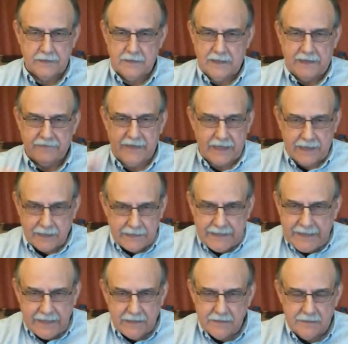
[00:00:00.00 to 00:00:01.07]
I've got a
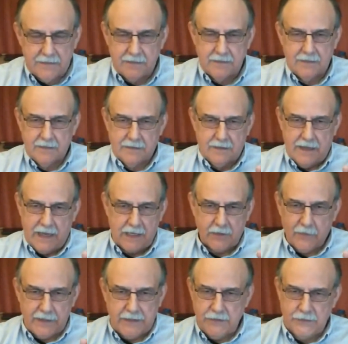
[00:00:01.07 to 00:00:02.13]
leak. How do
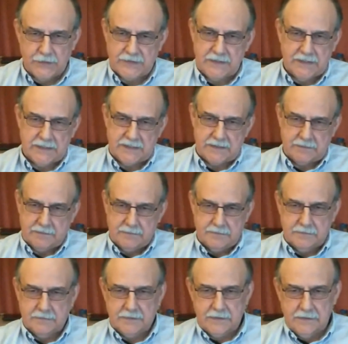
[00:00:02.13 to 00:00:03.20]
I use this
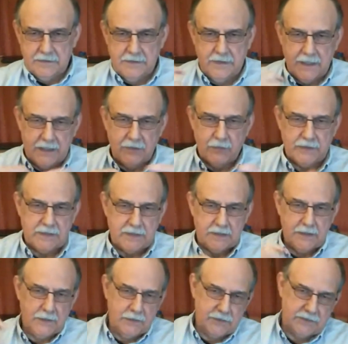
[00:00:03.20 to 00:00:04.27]
gun with the
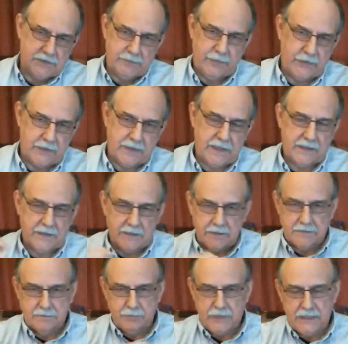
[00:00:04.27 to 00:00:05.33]
glue to put it on there
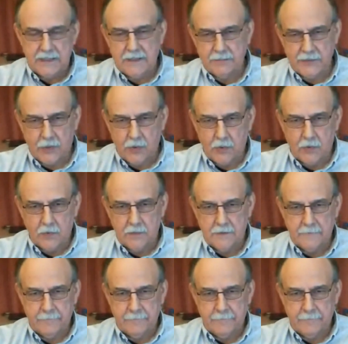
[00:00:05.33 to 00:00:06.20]
and plug up the hole?